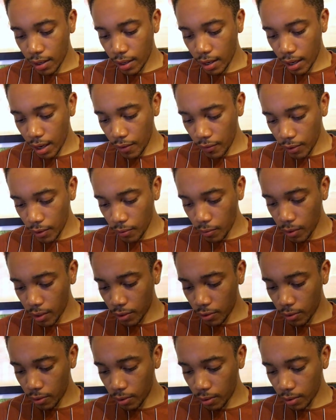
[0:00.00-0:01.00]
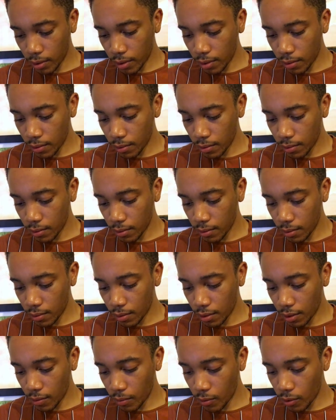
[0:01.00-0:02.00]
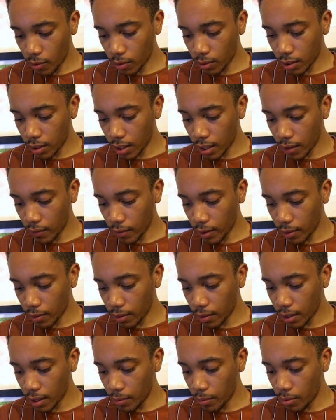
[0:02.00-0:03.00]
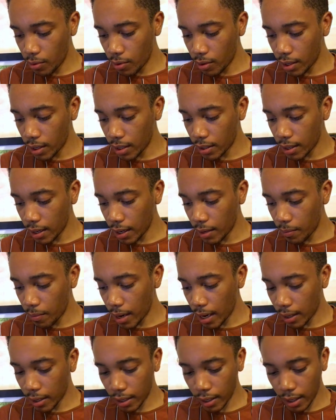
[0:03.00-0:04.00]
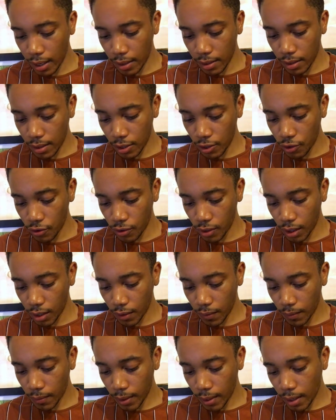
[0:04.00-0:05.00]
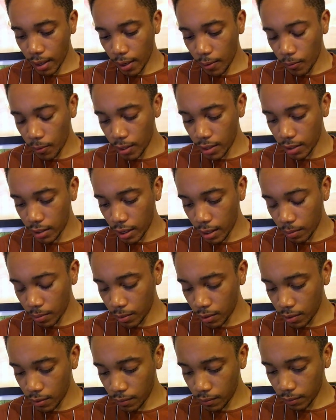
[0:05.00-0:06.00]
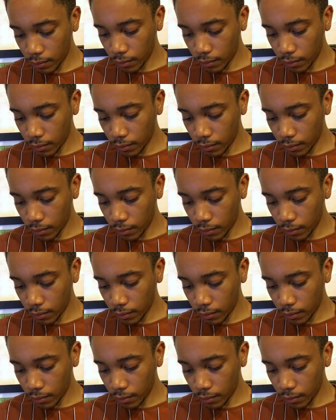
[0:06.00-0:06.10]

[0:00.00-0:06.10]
After we talked some more together, he put his head back against the tree and we slept.